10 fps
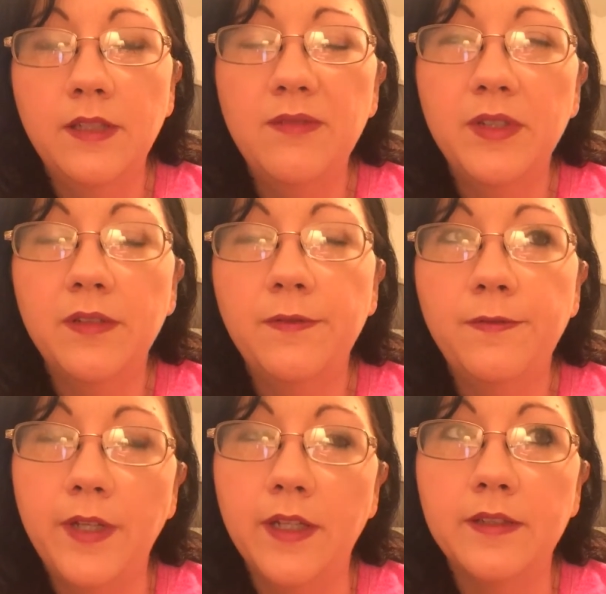not really
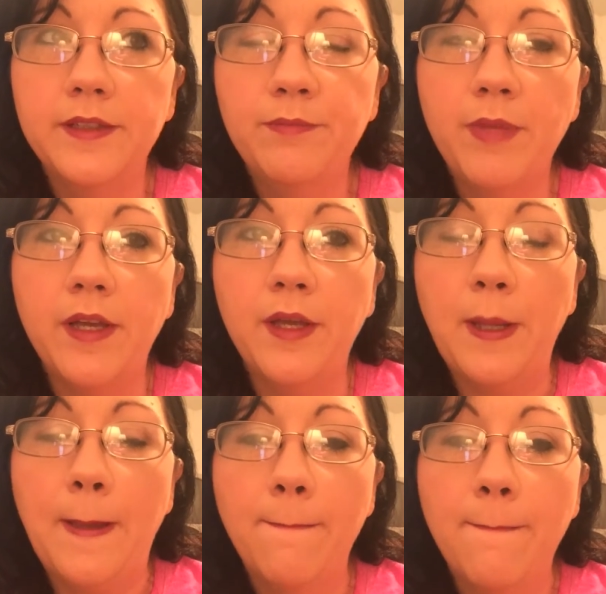fix, but